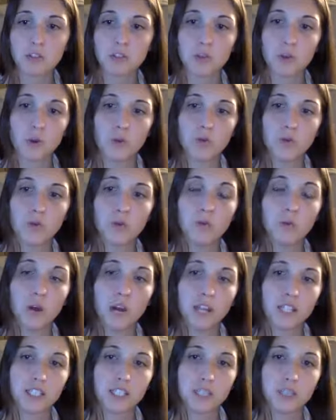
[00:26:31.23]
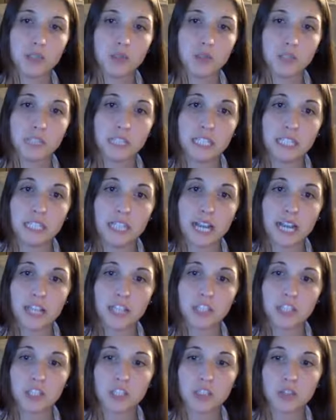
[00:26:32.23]
So if you want to see that,
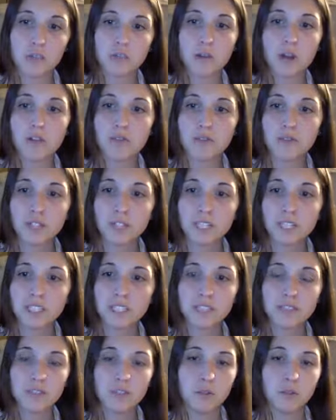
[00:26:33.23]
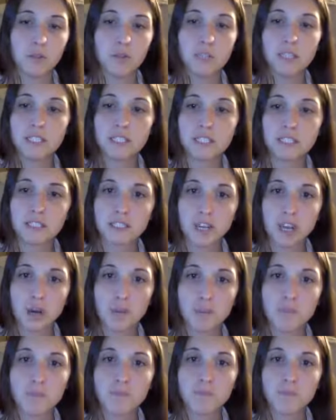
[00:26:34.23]
just a reference, if you missed some